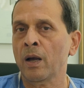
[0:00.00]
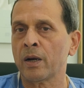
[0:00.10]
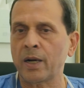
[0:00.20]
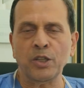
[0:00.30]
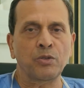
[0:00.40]

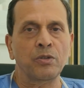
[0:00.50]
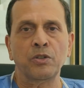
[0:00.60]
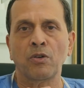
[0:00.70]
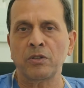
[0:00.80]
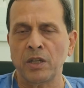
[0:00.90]

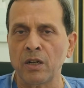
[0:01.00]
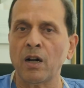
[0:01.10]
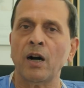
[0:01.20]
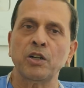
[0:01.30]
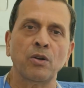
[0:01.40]
gastroenterology,
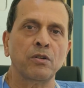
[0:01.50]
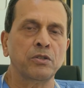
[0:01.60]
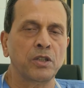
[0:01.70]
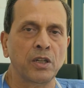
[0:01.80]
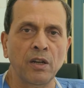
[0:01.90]

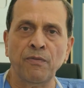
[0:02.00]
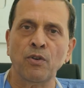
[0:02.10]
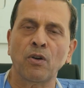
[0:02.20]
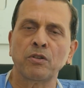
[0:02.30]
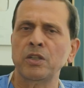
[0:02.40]
cardiology,
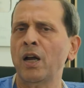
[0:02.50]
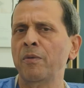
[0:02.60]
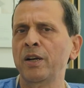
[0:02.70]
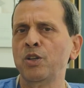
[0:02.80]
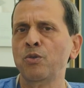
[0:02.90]
nephrology. I
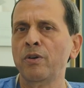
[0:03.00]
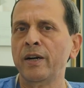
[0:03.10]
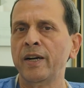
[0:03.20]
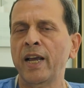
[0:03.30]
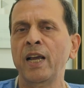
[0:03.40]
mean, you
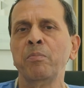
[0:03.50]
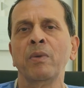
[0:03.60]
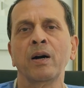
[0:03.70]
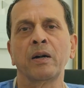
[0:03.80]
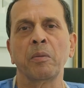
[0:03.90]
name
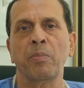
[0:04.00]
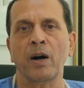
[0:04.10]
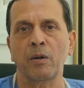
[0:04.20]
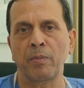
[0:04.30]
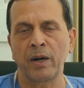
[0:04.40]
a
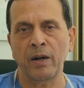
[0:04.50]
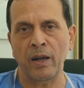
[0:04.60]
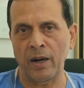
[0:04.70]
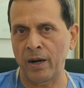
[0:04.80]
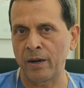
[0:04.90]
department
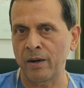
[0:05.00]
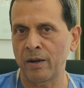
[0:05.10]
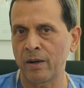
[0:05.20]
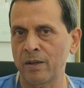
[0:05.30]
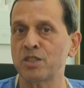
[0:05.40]
and
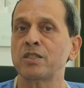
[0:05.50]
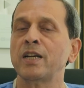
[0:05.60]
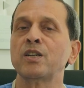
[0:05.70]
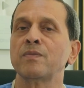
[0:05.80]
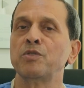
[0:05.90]

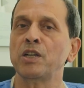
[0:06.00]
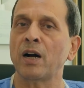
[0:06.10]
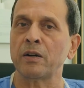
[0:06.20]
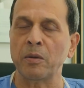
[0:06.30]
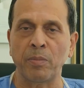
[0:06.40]

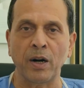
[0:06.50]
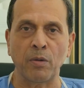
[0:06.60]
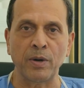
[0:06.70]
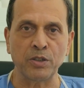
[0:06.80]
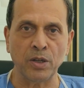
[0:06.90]
state-of-the-art
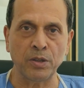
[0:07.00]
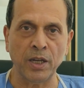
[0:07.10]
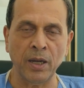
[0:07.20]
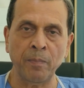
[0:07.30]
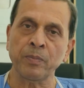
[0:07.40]
departments are there.